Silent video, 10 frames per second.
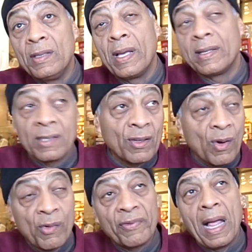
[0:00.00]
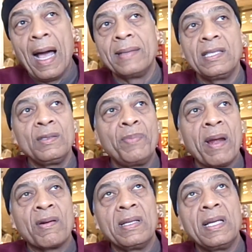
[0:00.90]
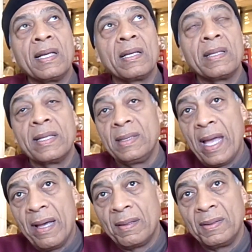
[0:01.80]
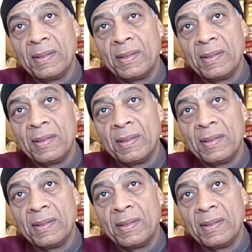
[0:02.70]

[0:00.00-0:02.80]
As the crow flies, he's buried in Glendale,